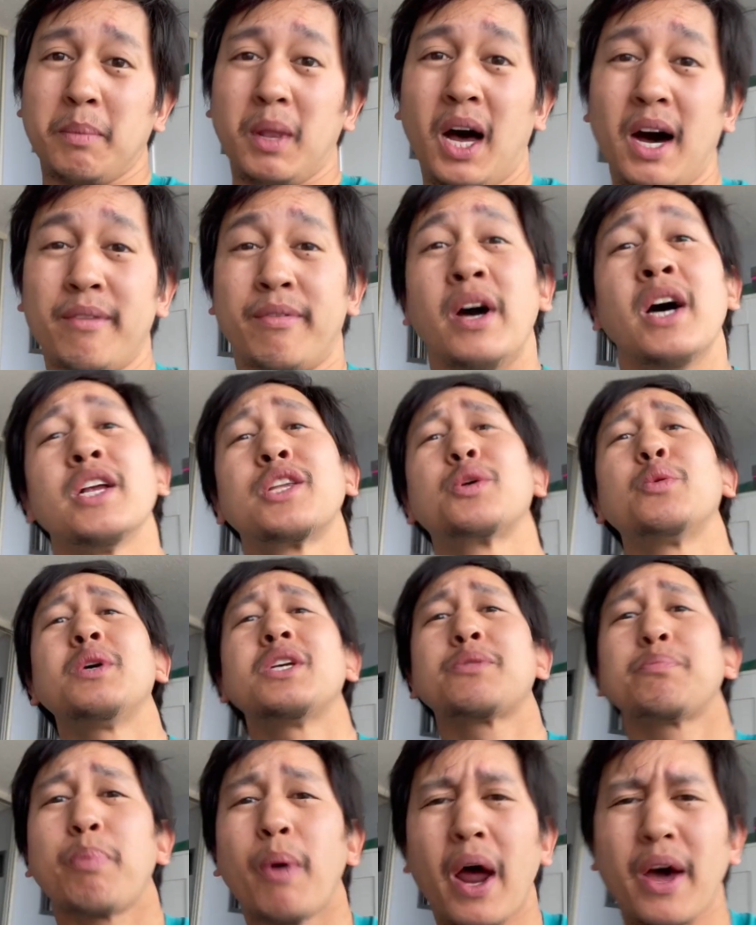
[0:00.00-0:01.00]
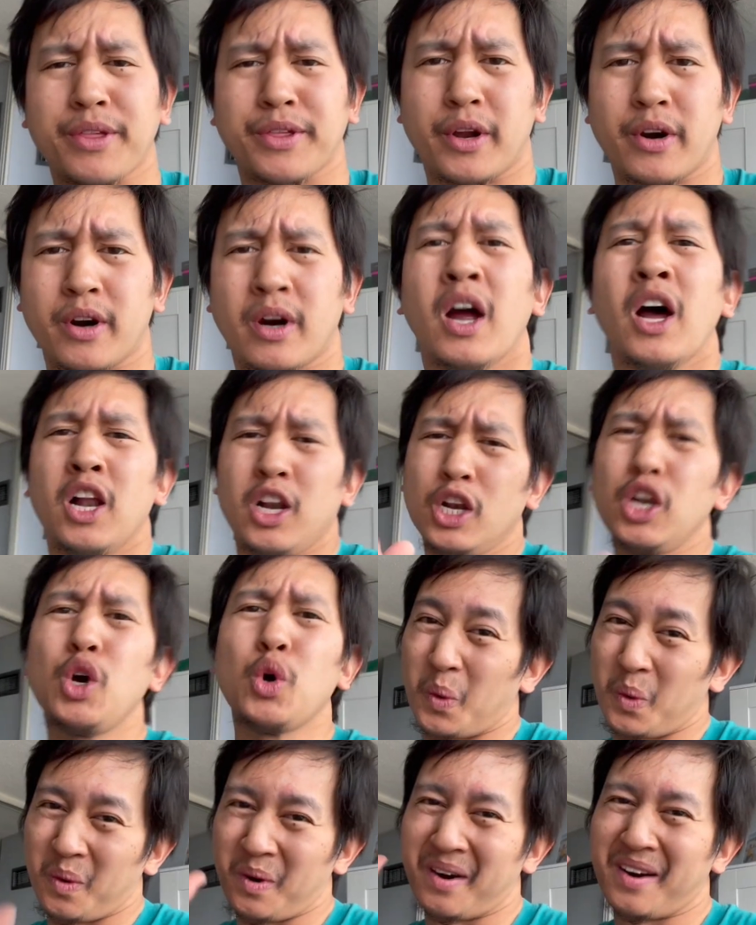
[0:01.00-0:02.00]
love to his brother,
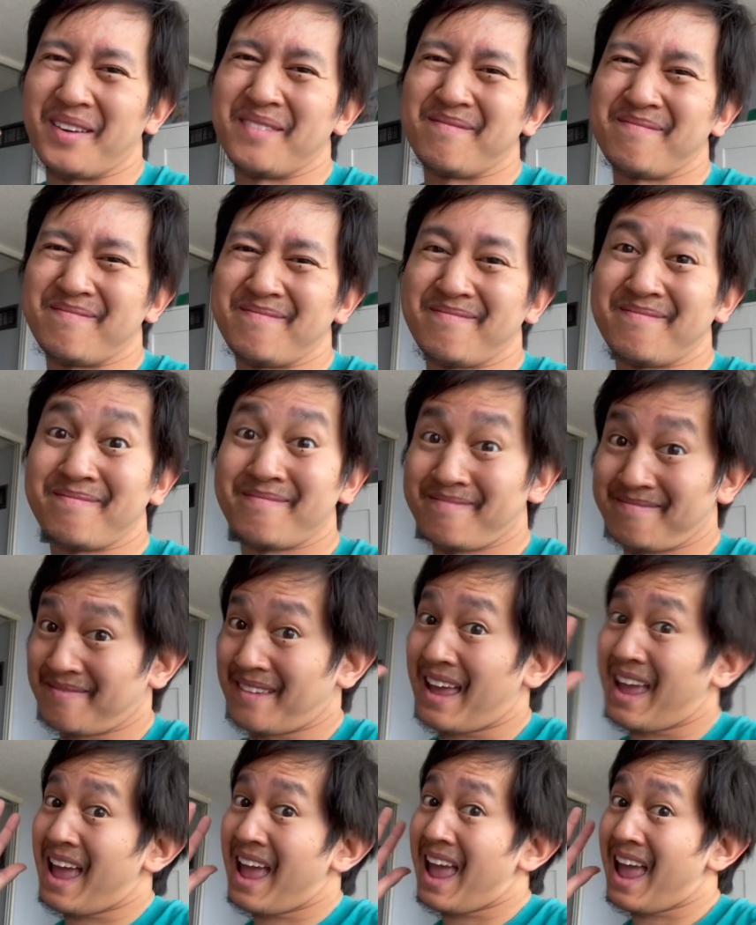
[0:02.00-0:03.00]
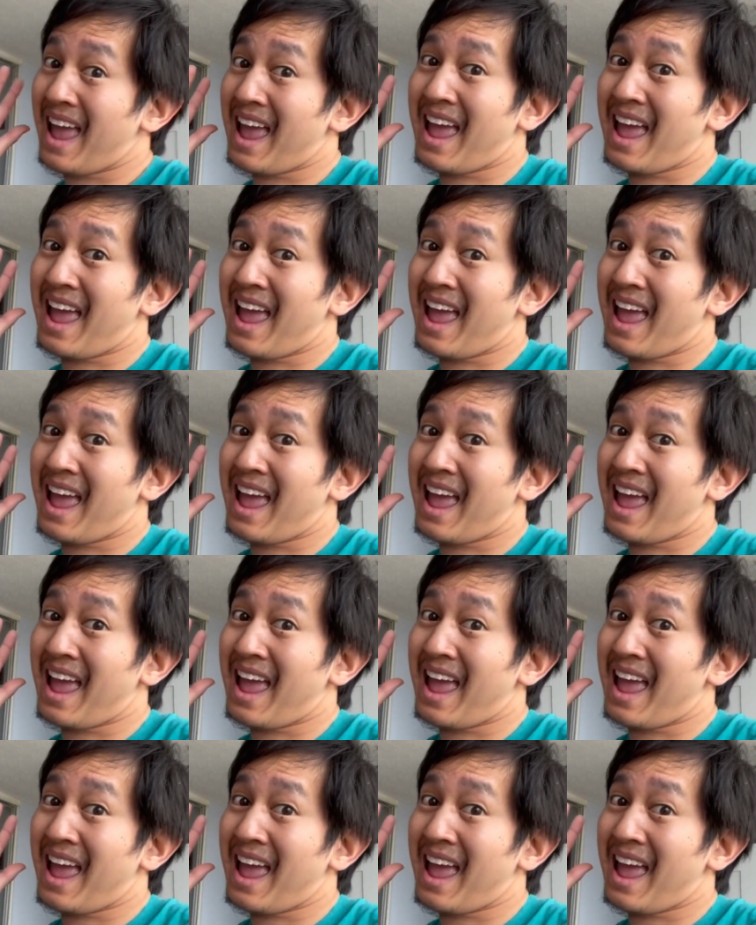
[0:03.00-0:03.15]
Luigi too.